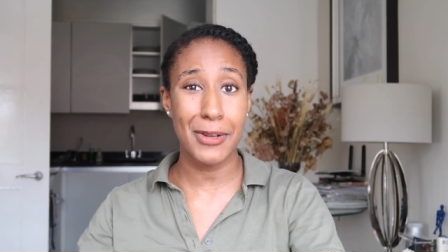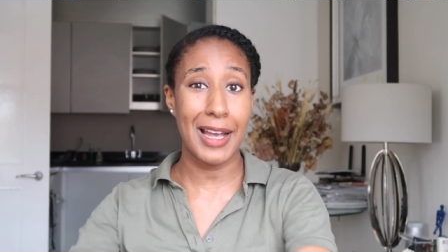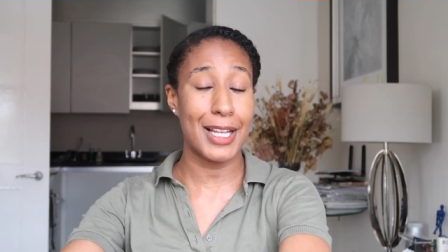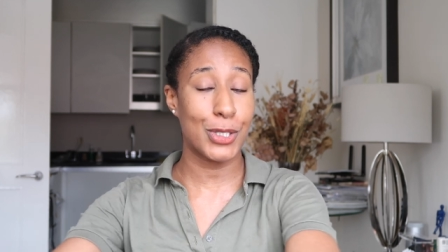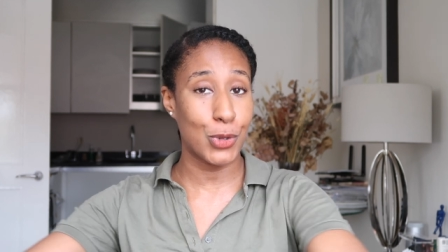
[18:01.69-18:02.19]
So I
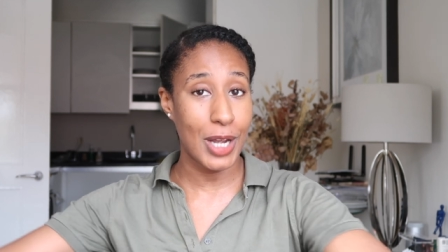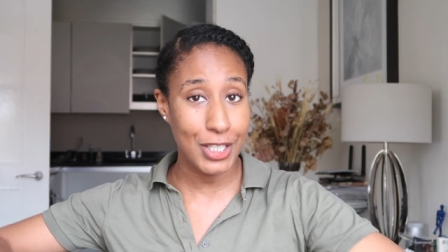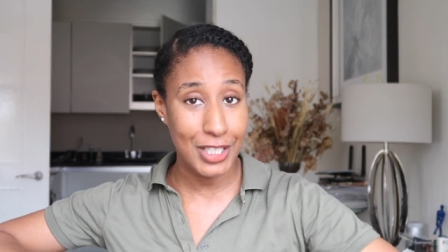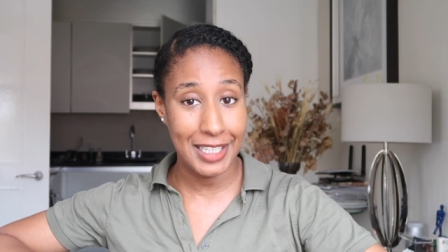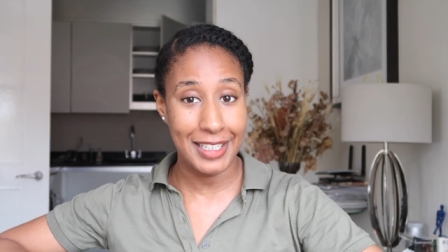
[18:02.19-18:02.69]
had to
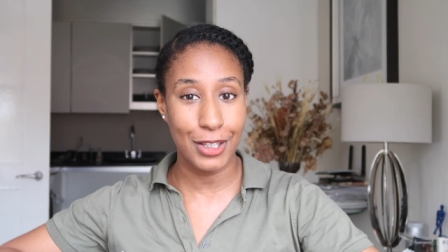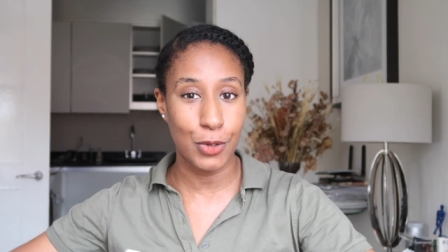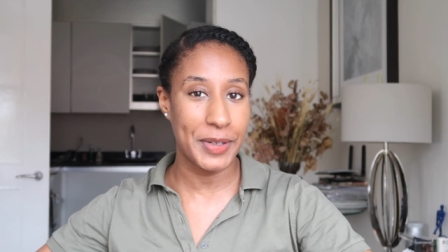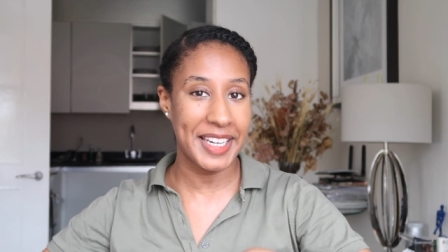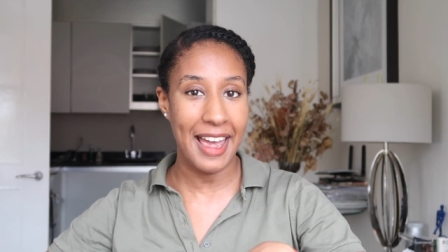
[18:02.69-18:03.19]
actually not
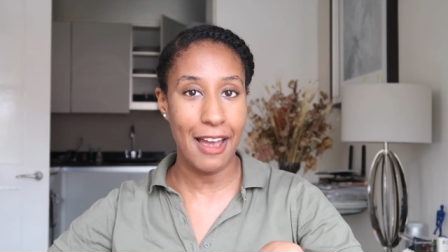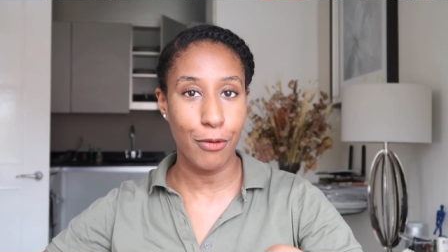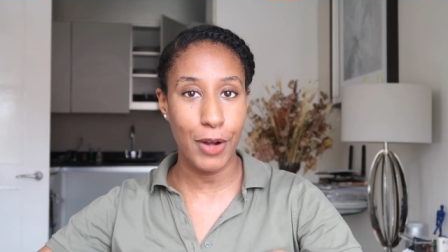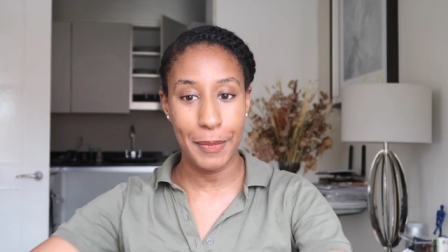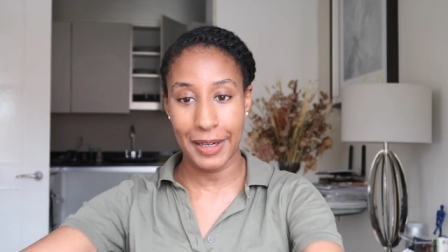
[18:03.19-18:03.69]
do it halfway,